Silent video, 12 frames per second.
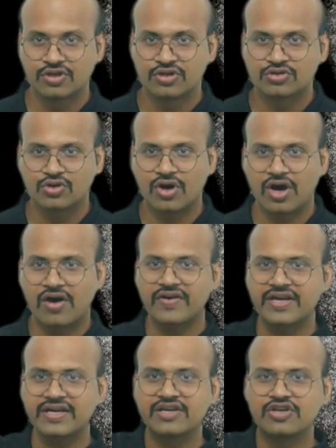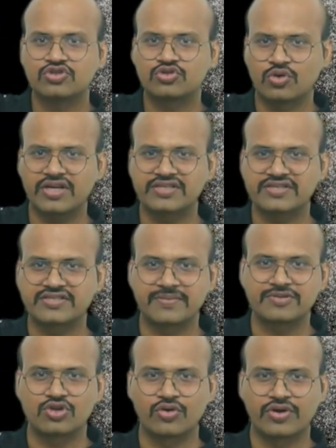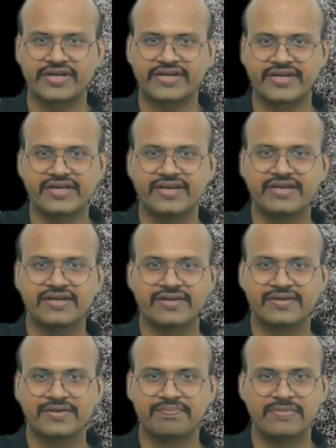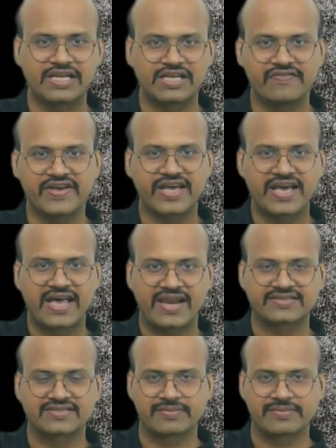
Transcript: So our solar system is located in Milky Way galaxy.